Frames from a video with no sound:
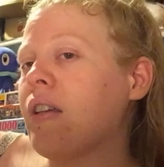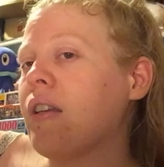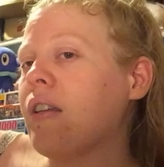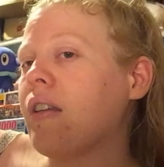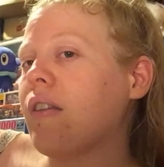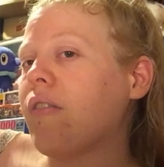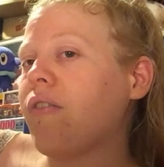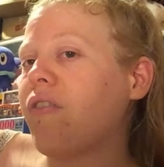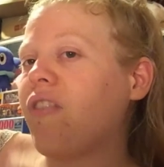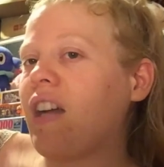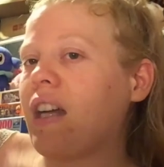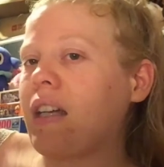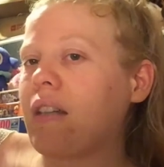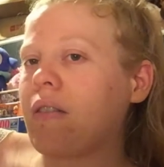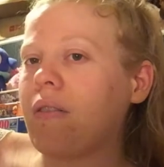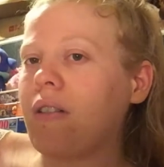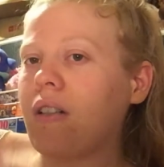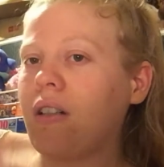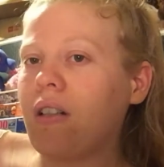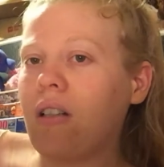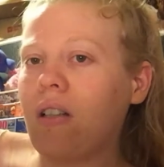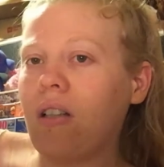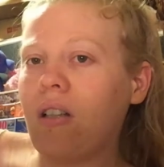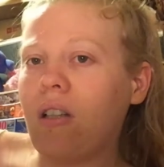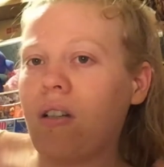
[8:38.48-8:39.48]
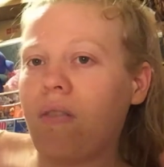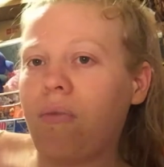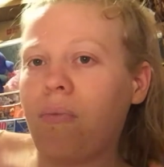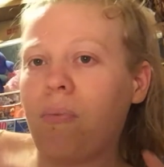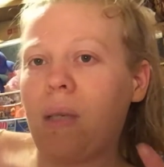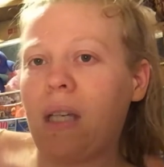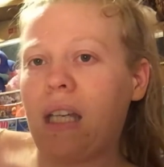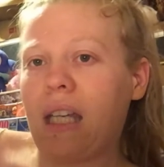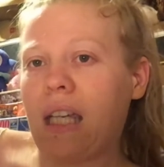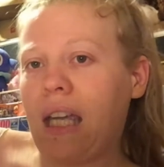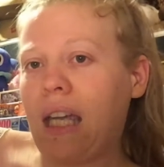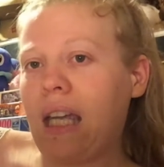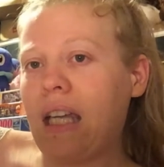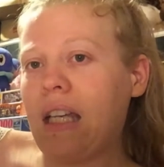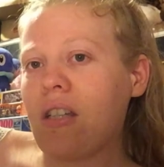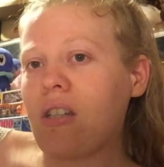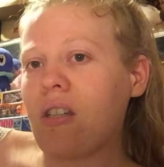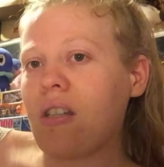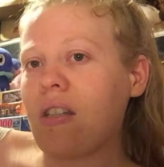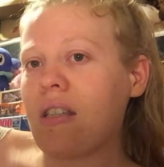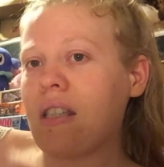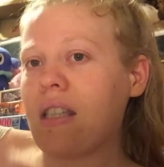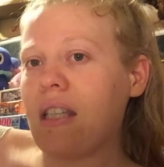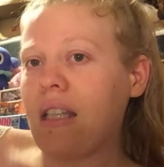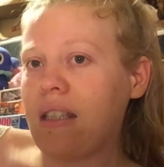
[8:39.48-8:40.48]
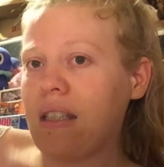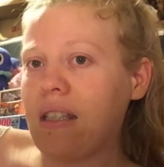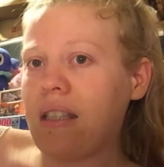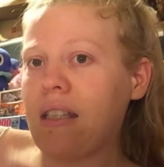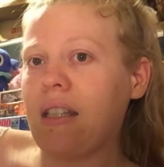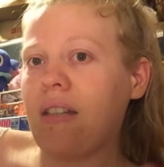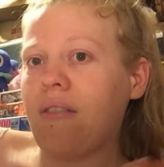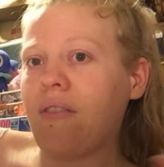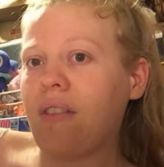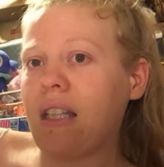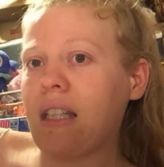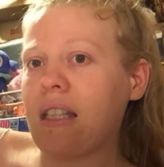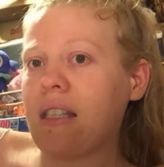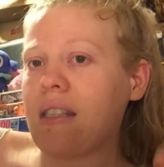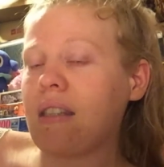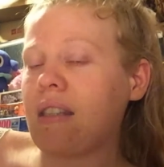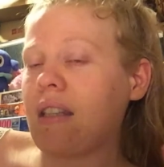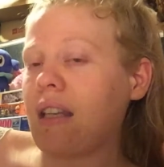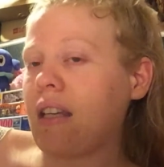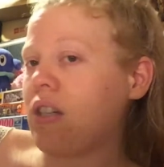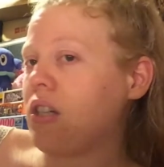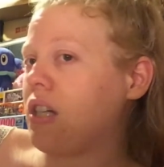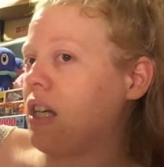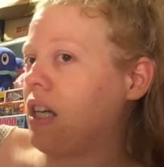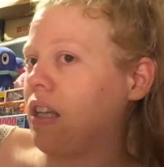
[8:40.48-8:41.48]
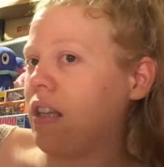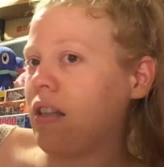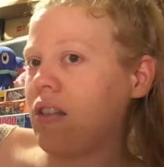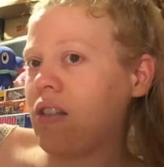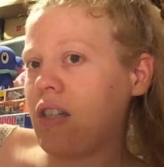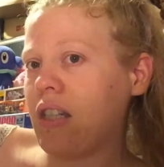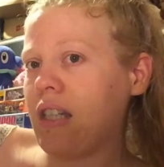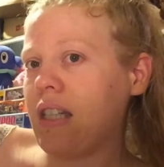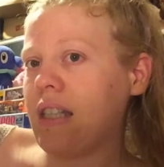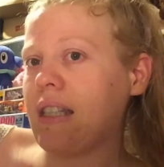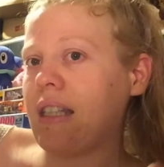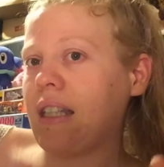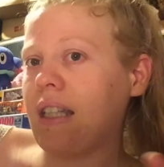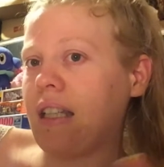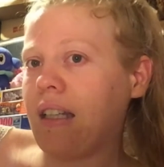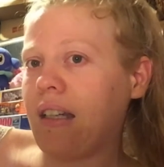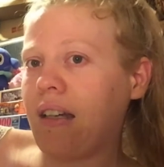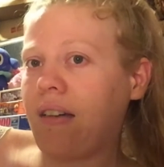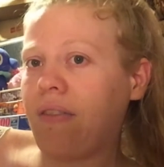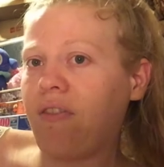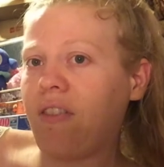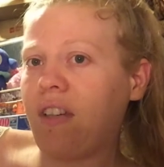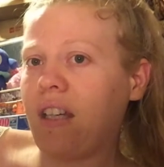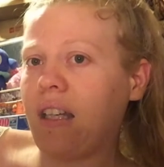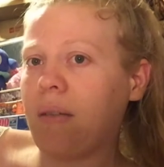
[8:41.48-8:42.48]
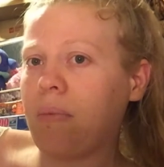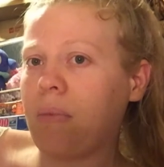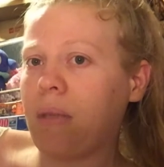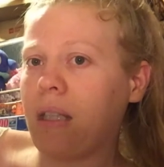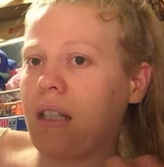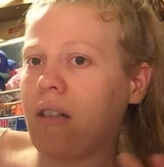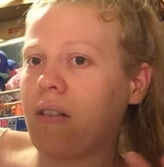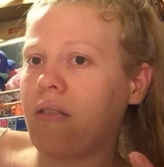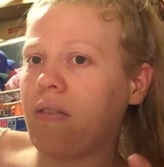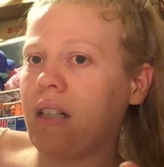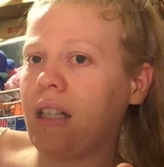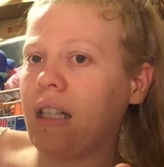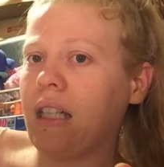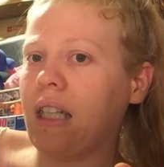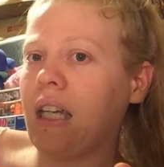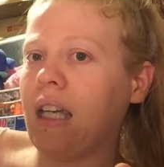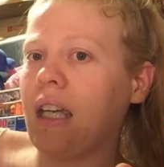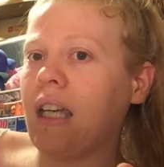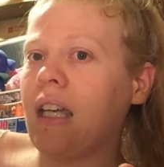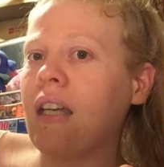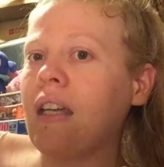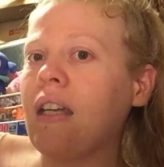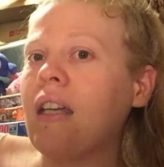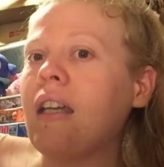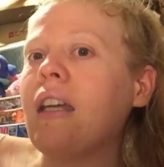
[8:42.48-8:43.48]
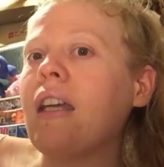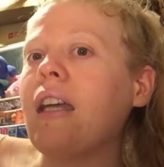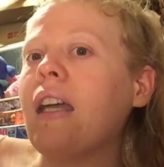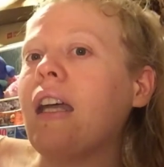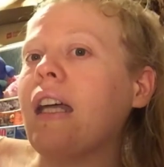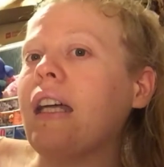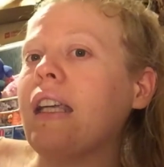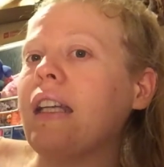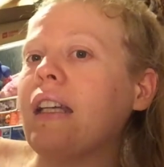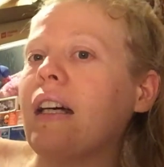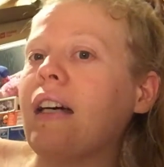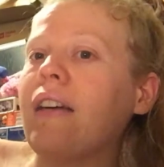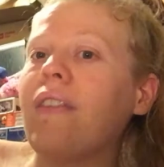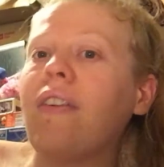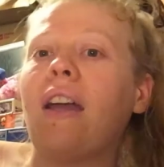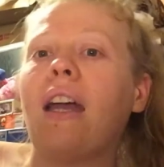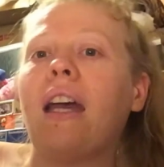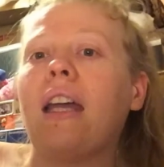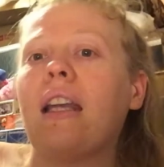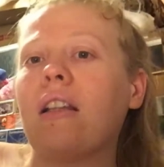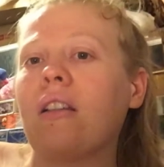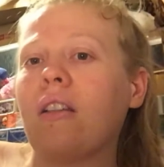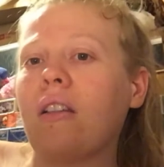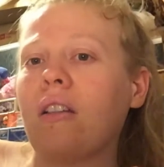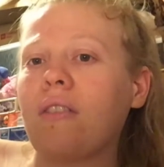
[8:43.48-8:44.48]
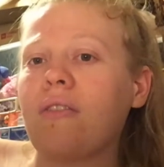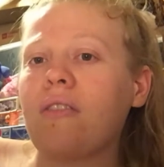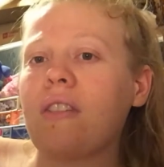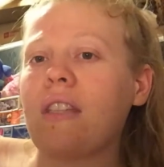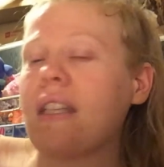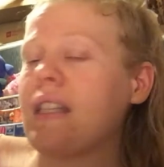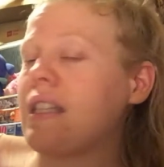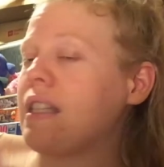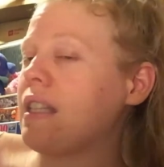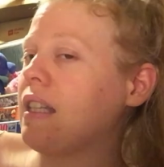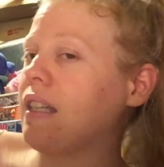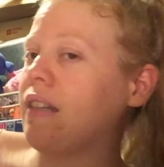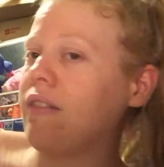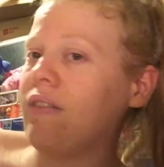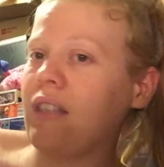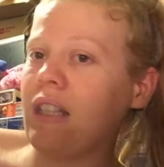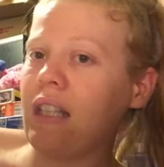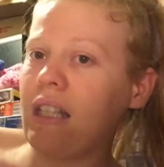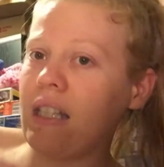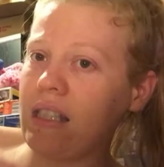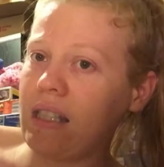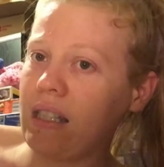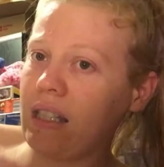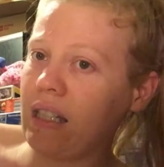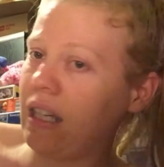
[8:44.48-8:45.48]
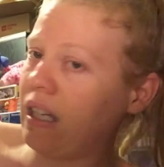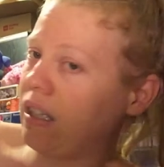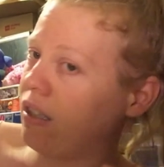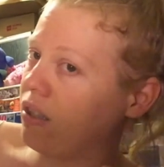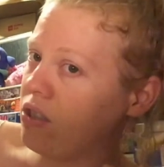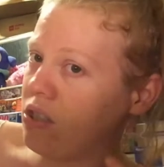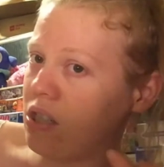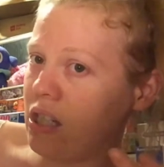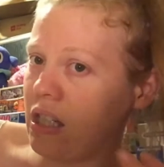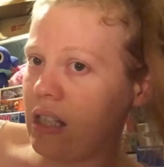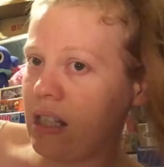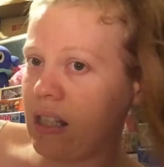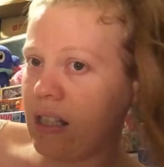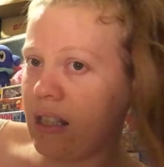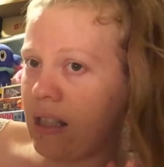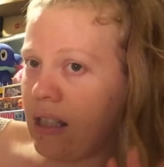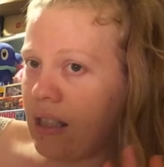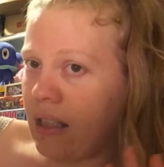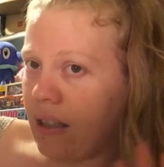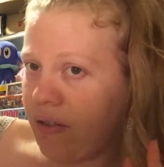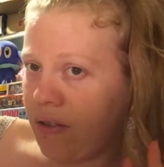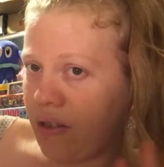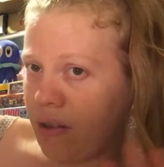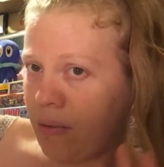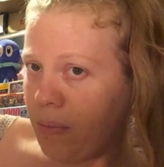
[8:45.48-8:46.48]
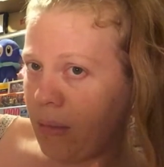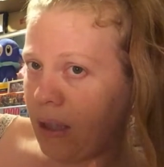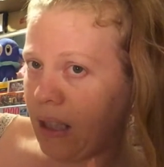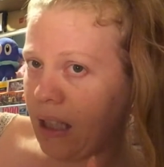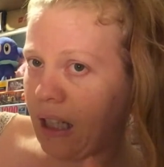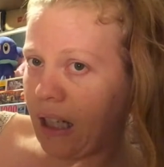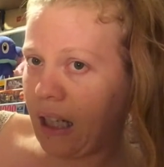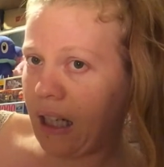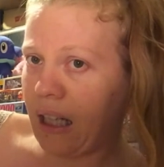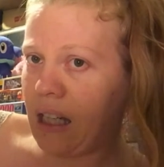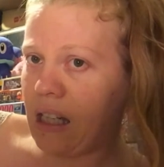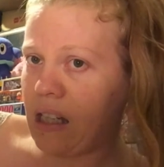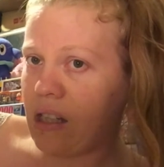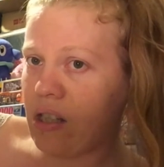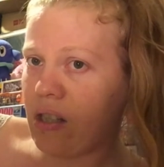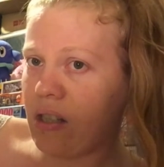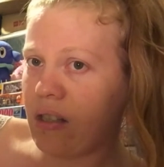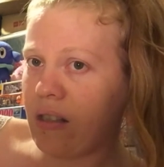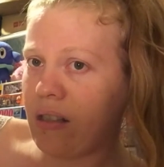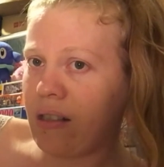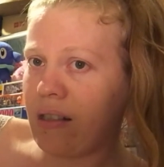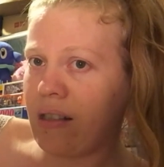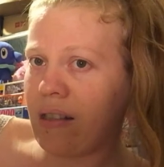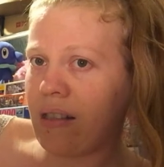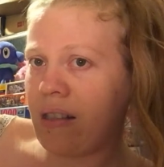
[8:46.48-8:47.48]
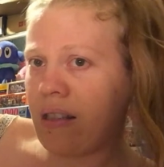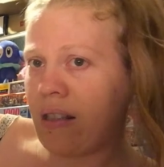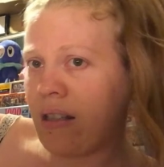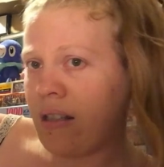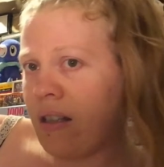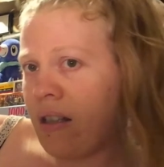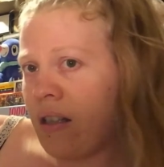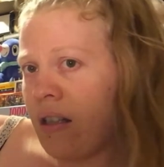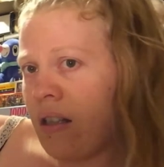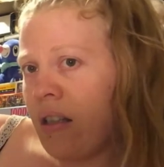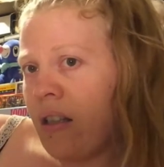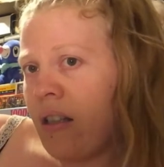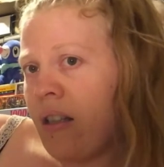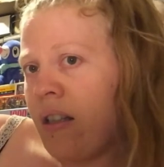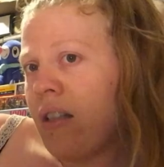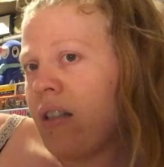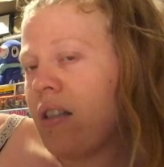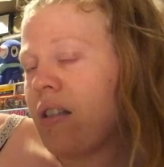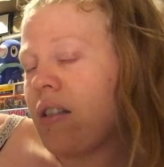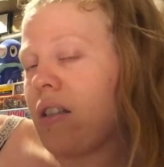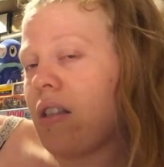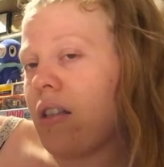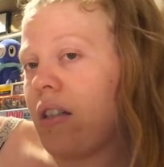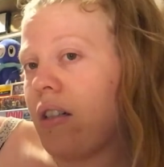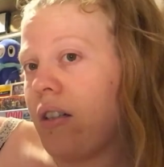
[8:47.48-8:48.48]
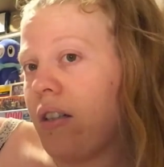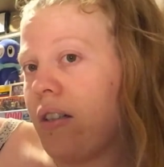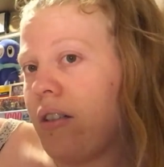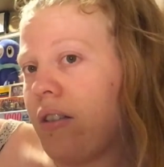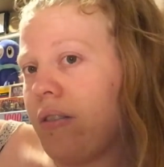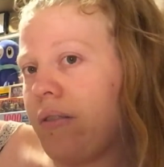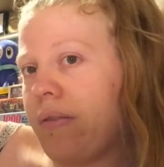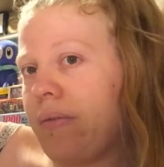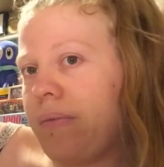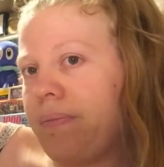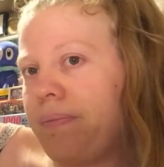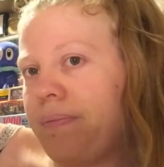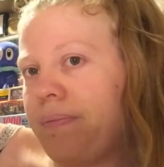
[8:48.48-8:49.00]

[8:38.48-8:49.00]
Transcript: the fact we've got a lot of medication sensitivities / allergies in our family already, and I've had a lot of sensitivities and allergies and stuff to medications. So